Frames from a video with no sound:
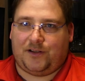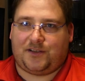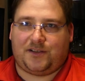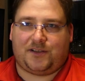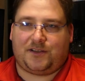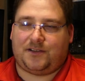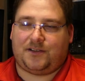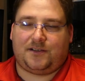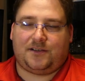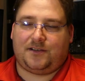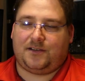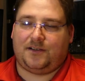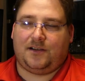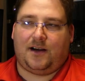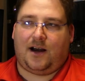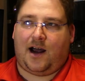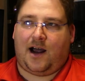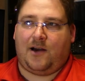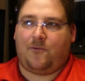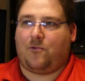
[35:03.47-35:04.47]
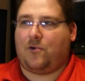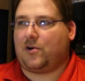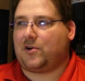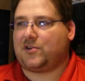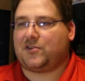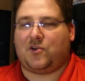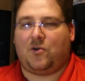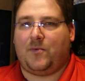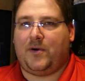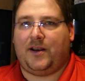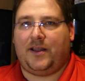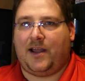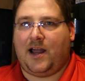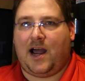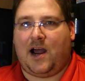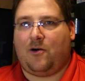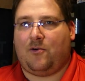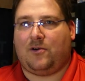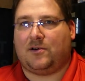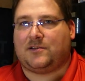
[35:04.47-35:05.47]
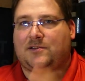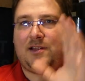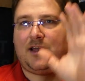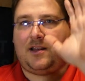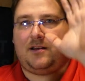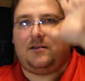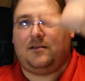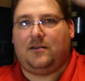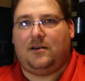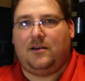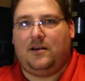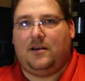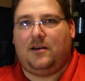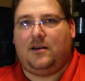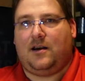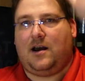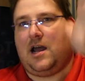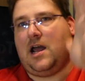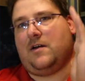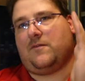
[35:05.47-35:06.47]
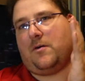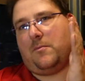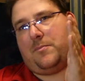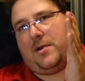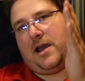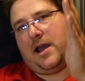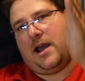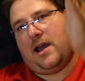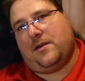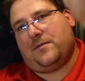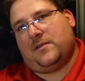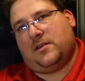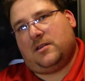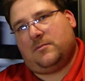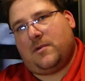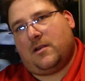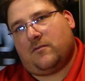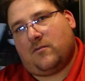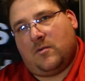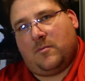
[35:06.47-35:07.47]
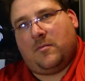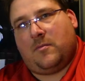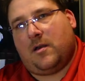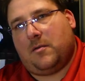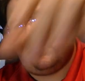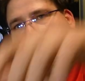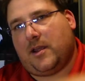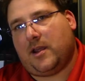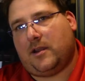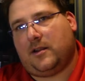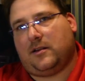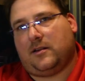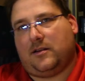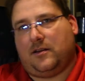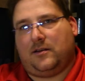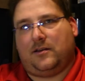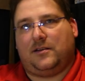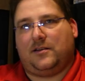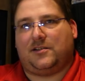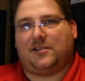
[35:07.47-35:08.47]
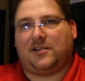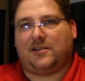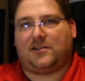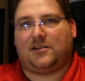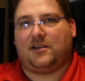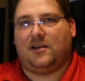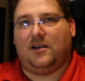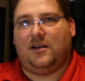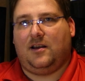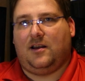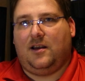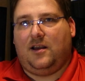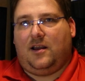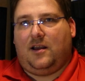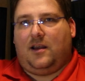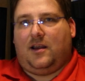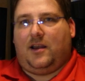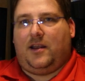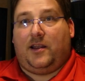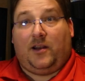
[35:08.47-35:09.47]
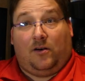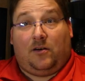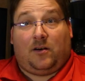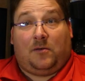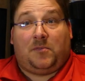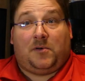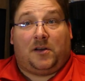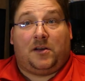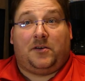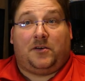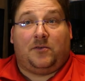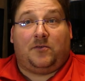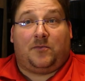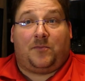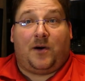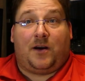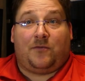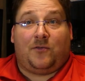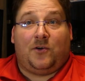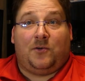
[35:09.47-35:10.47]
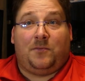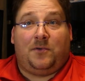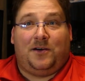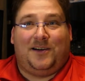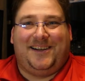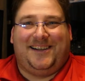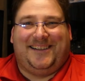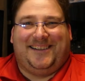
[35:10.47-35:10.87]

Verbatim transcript: it's, I work so many hours that I have a path into my room, my bed, and it's just, you know what I'm gonna do with my room?